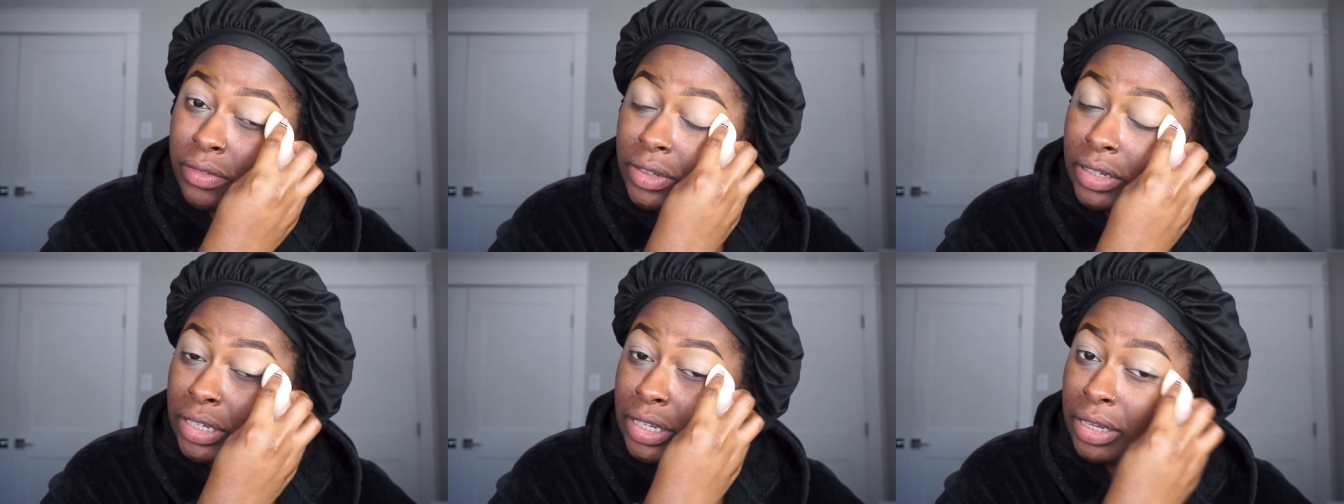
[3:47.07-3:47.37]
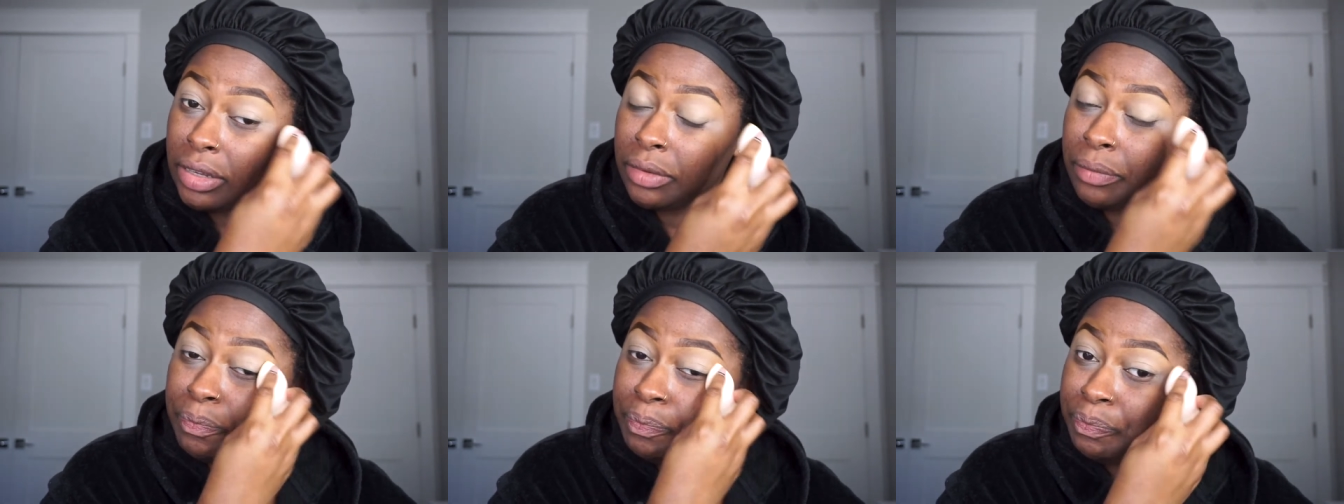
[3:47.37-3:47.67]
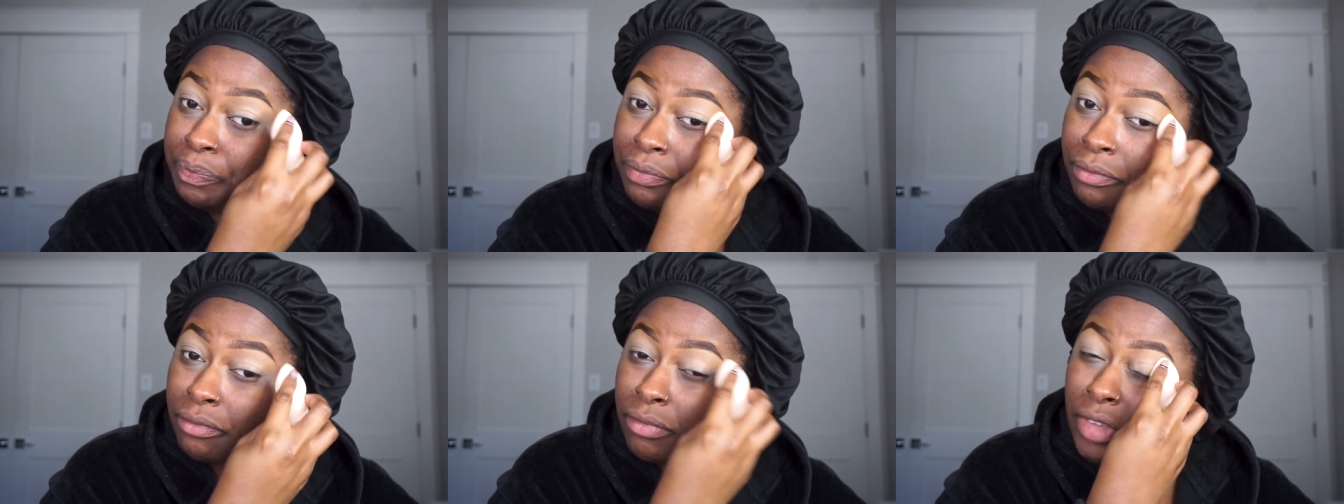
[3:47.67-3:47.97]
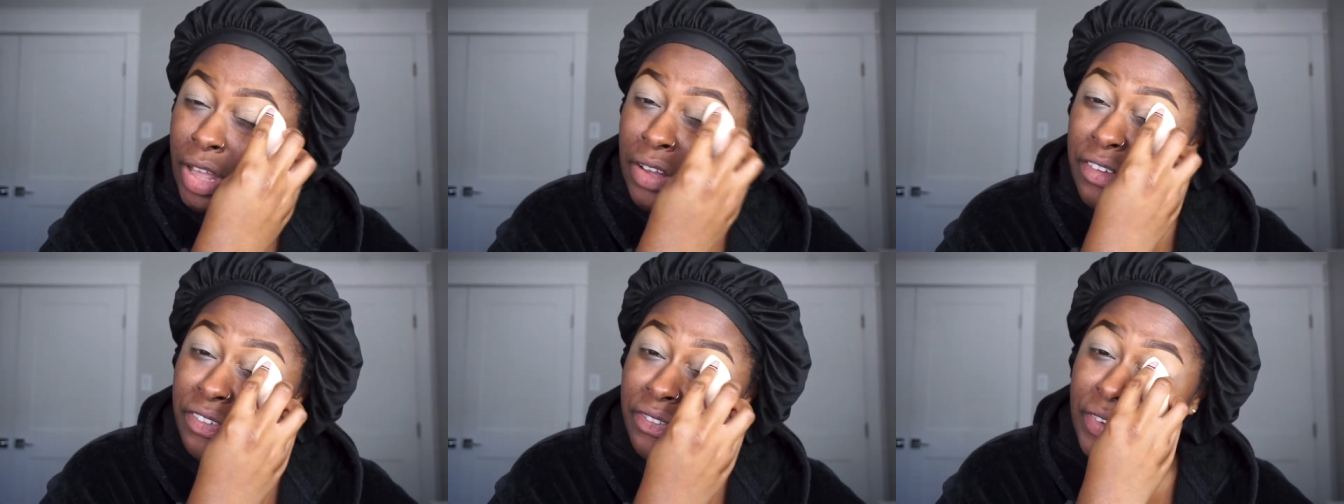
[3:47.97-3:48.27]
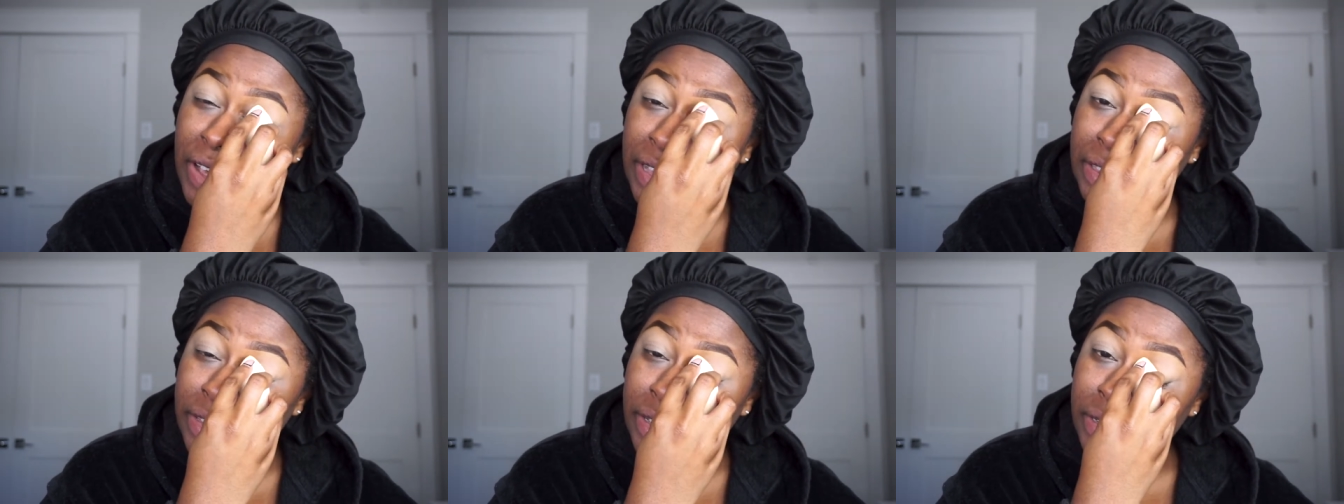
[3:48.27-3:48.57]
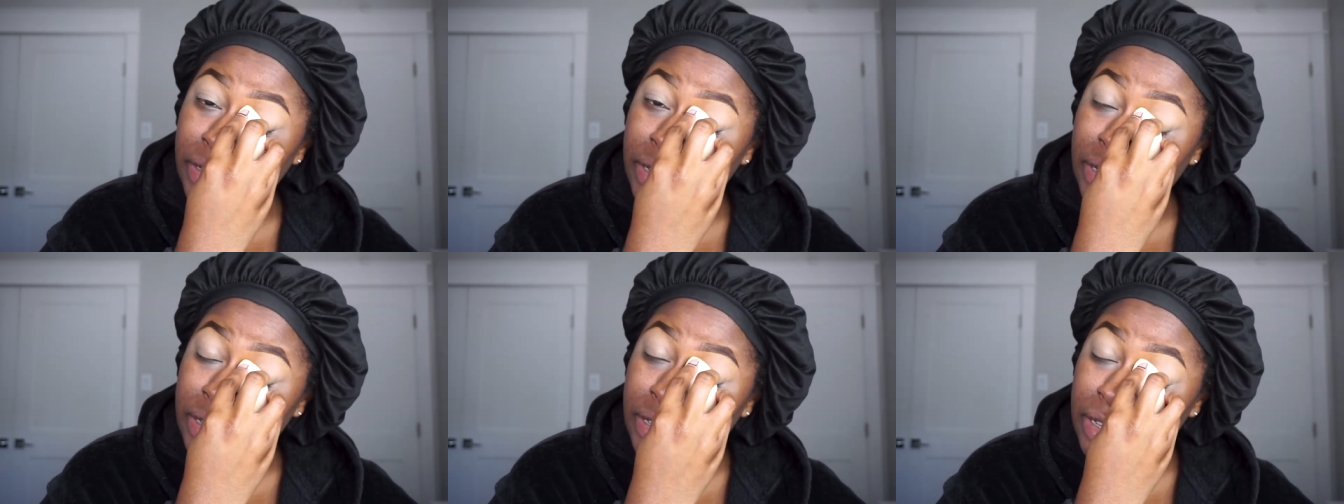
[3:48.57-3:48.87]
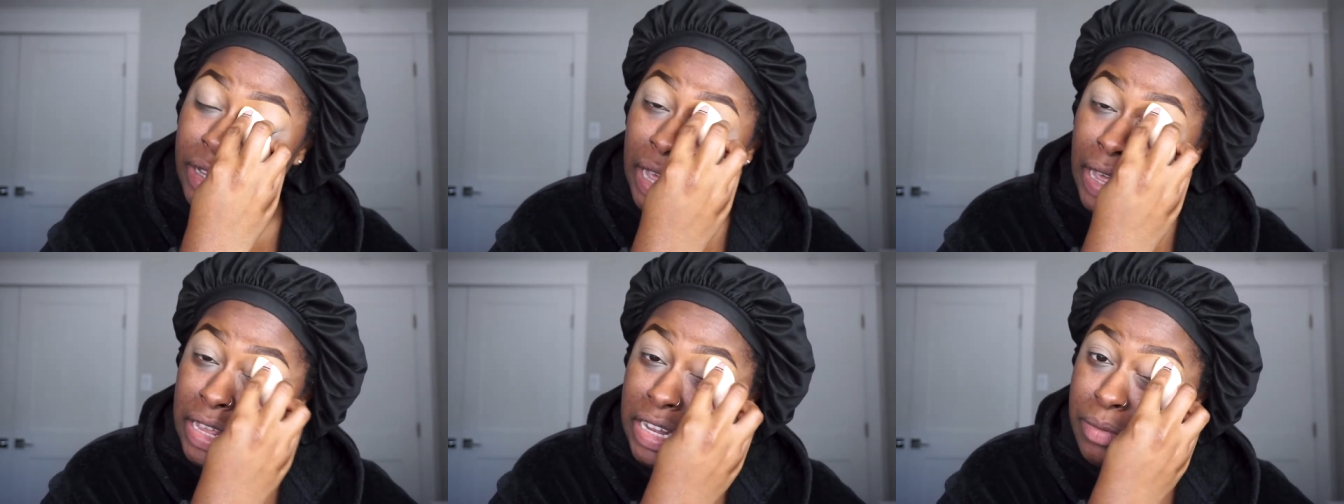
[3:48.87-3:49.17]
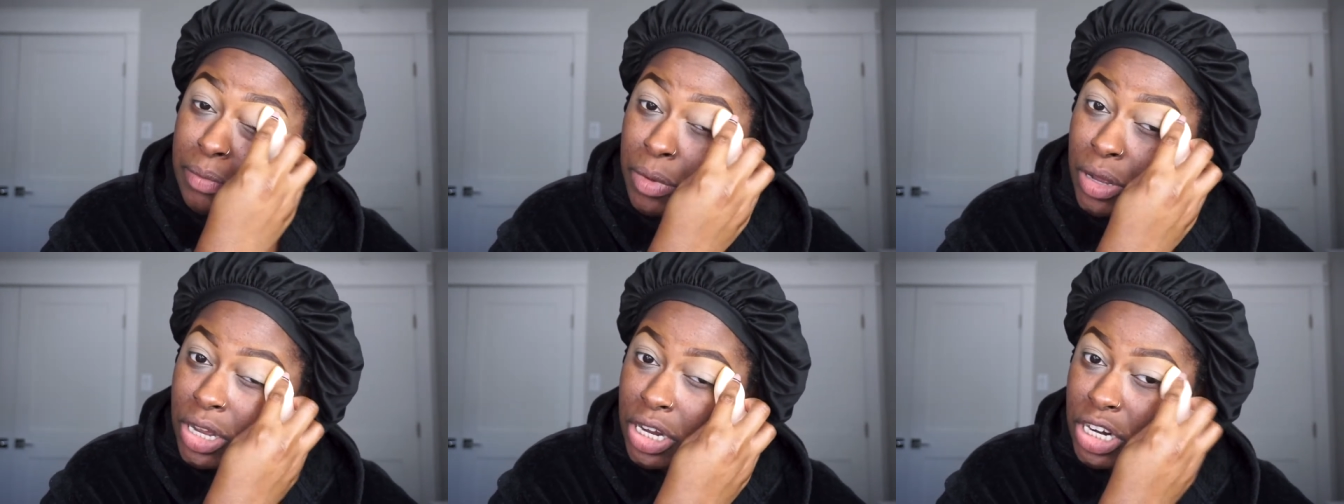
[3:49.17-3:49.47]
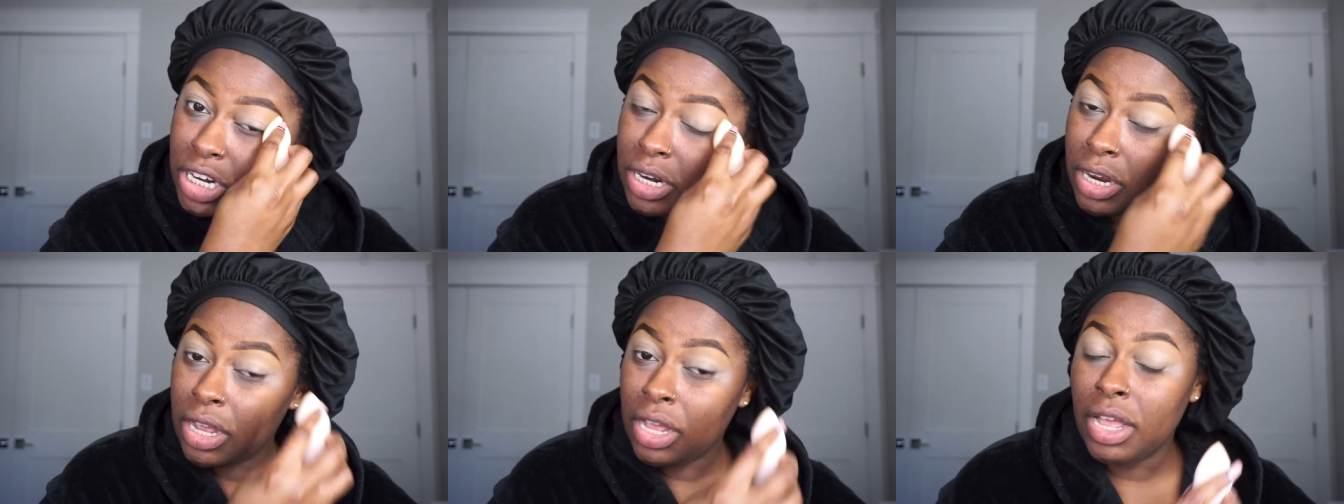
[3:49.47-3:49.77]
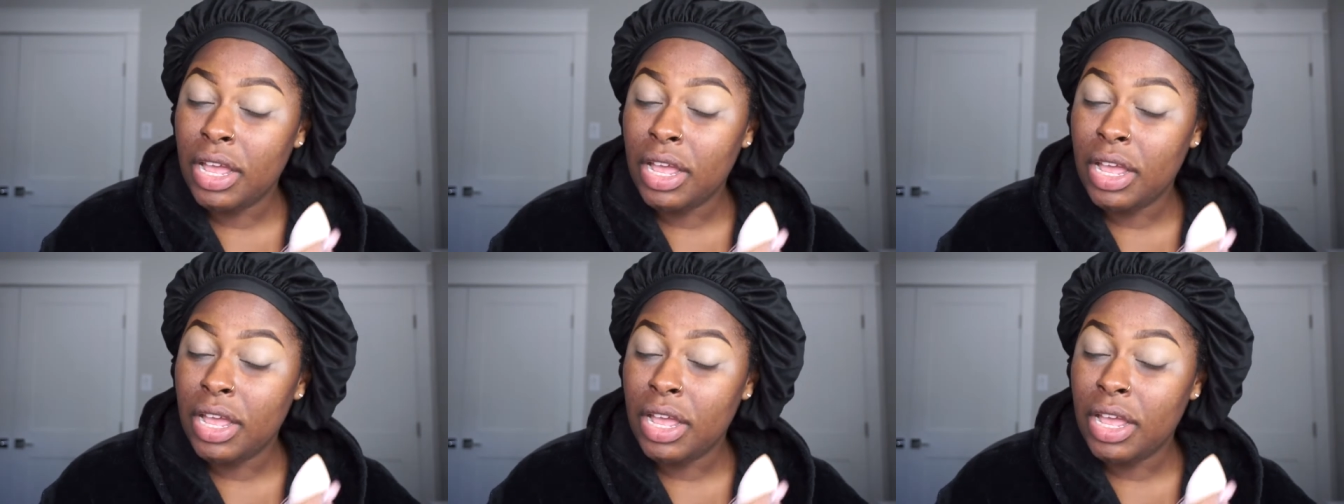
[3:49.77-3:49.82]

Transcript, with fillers: really affect the look as much